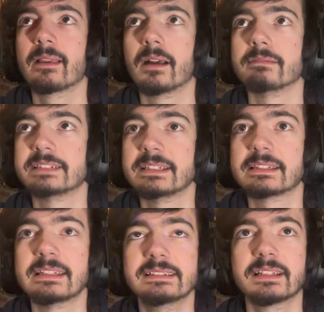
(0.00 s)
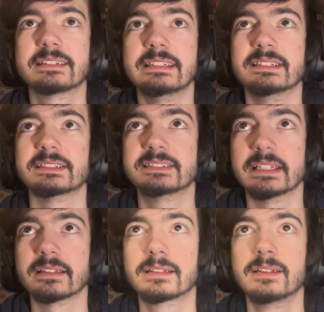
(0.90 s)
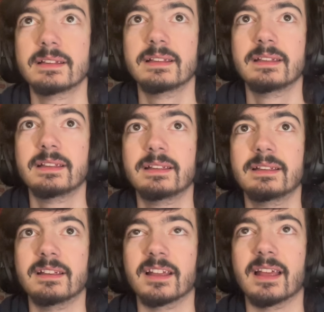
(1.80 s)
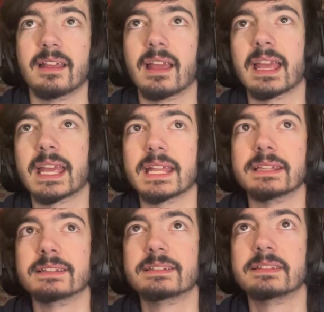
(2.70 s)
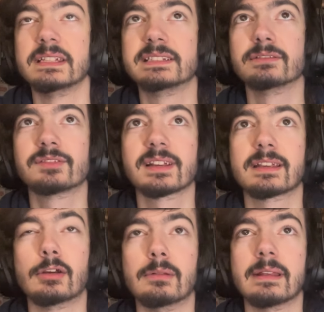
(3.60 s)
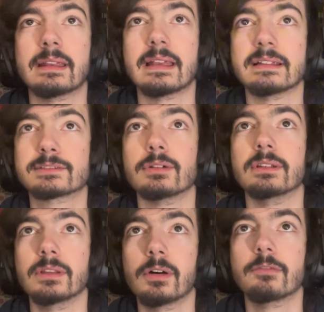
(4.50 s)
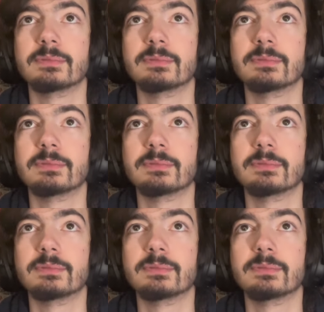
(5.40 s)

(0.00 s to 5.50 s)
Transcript: I've seen the teaser. Teaser's sick. And this looks like it could, it's got a lot of